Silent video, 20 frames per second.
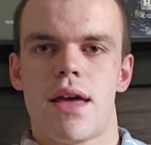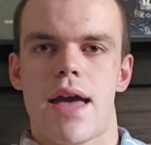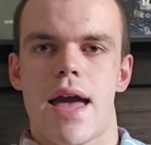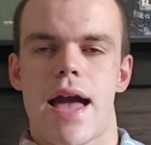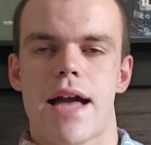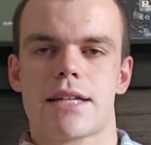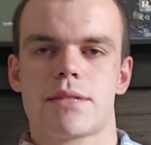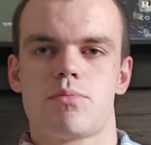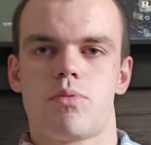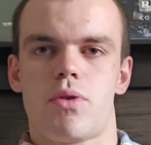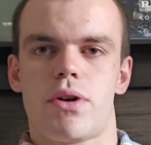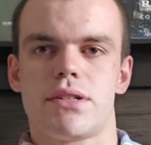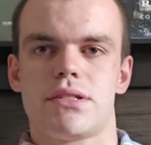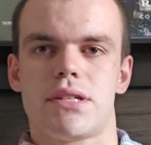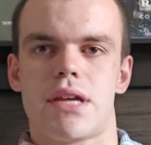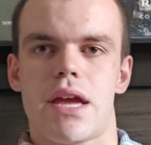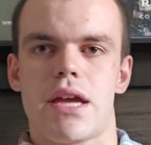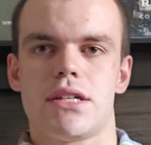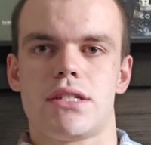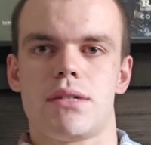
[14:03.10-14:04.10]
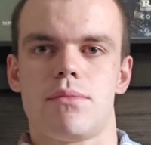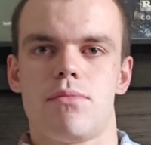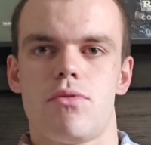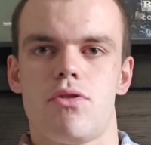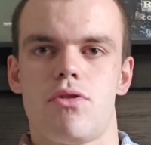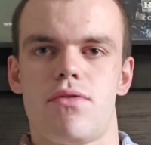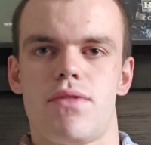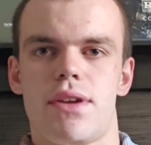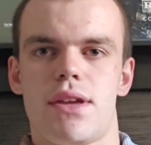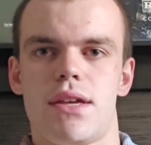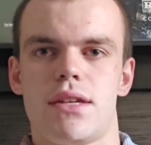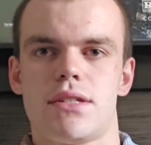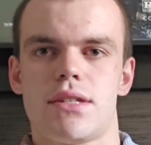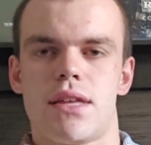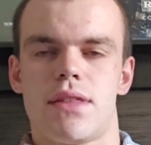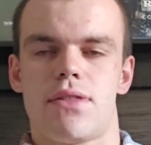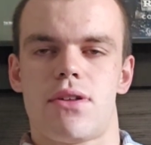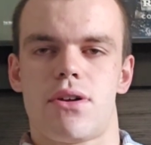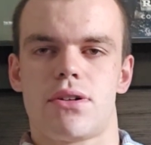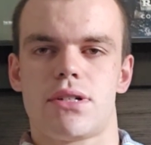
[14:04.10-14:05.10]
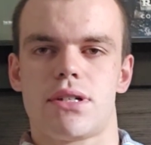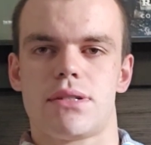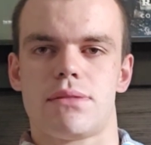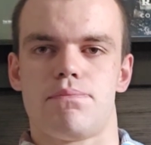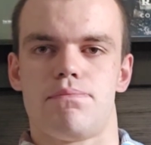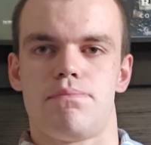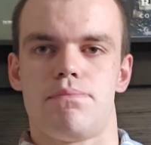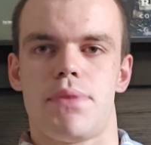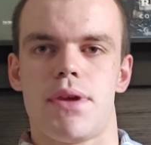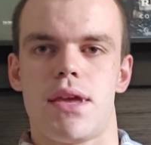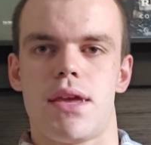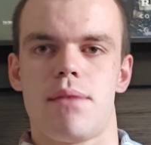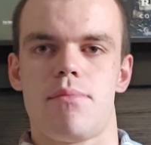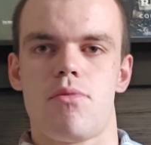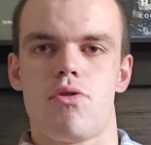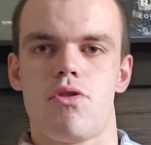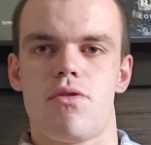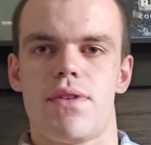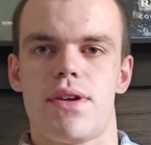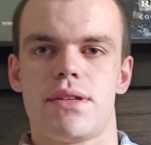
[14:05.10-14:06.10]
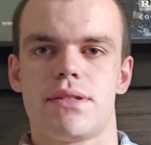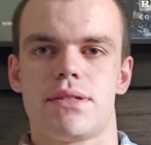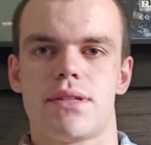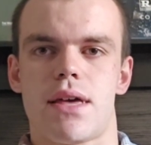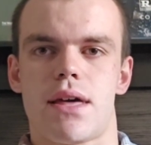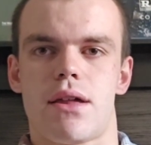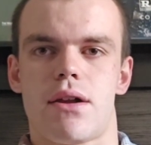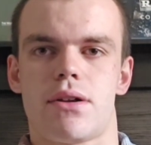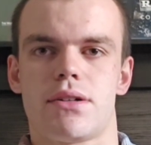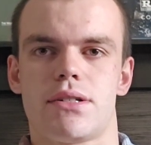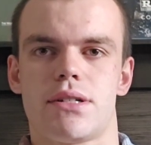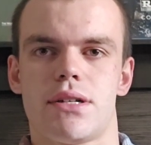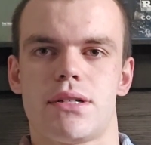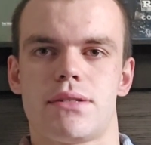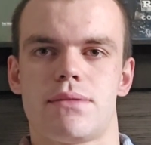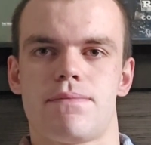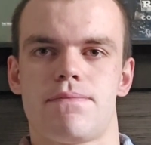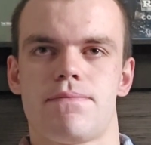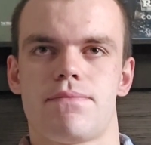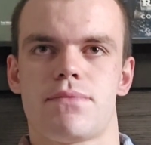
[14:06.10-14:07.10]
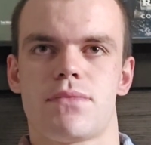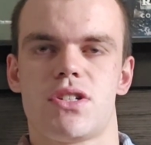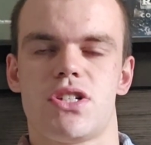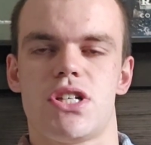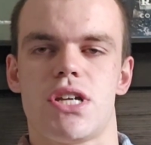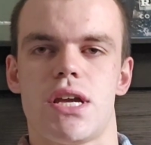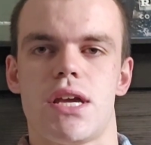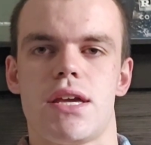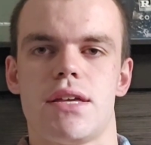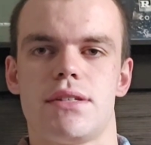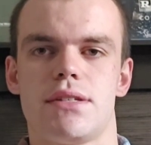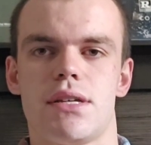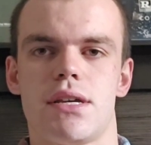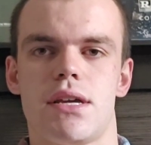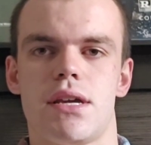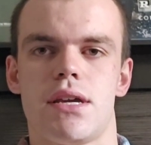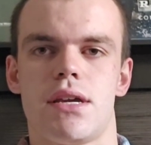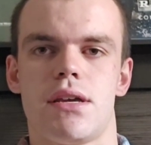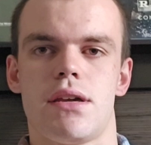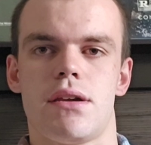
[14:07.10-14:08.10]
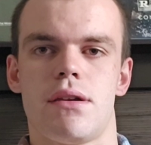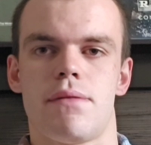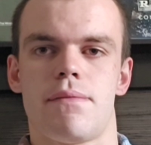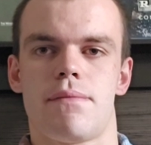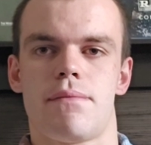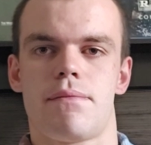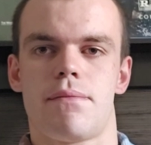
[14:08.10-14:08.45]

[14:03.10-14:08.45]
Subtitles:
exploitation movies and they're just B movies that are just cheesy